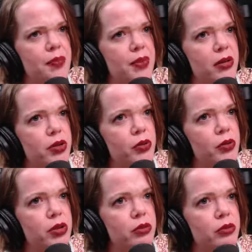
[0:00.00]
I don't know
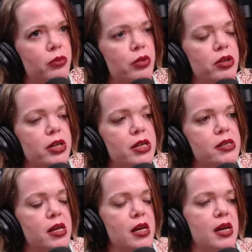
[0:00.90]
what the word is.
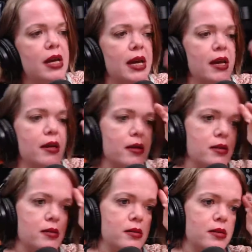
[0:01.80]

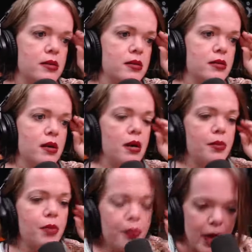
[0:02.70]
And
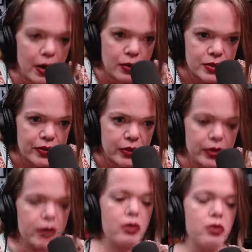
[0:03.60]
her back was very
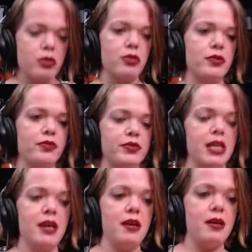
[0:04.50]
curved,
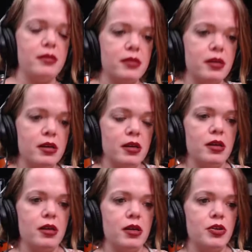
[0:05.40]
and
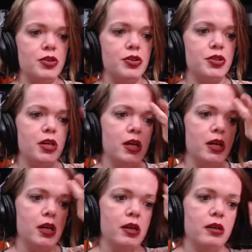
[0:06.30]

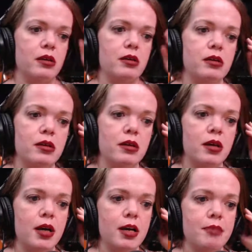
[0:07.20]
she
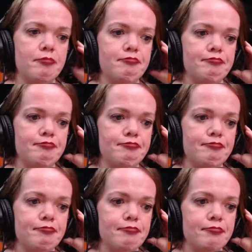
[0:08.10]

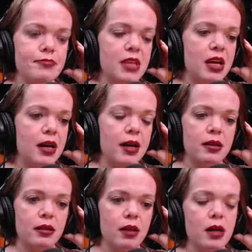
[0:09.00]
had a
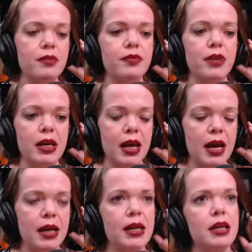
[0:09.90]
lot of like
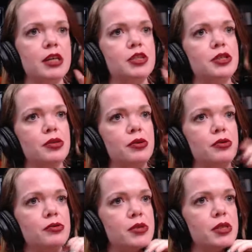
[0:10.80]
headache
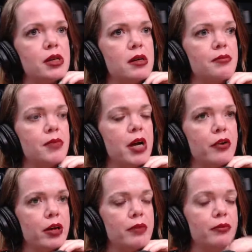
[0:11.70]
issues and
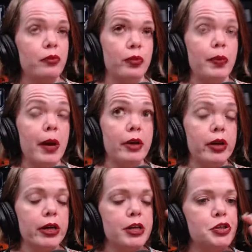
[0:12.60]

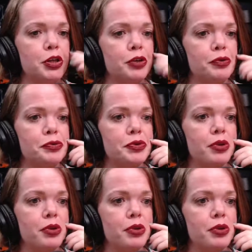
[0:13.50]
migraine issues.